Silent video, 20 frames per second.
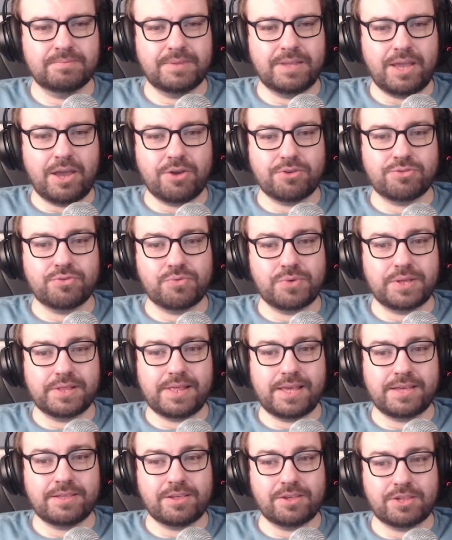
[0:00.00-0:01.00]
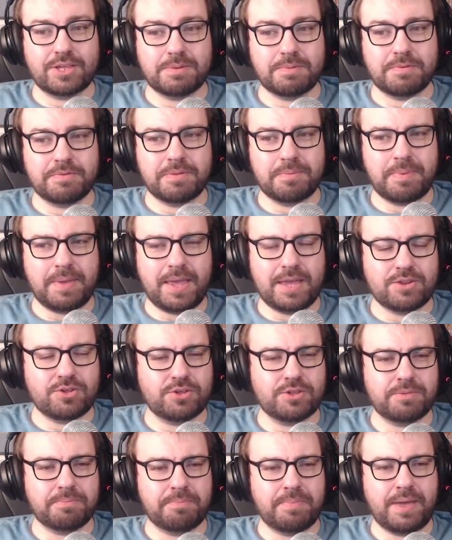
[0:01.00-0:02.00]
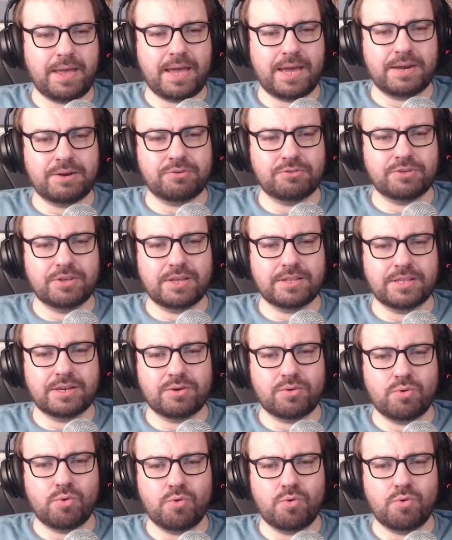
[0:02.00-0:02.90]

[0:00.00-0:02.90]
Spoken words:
I also realised that some of the pages and panels had an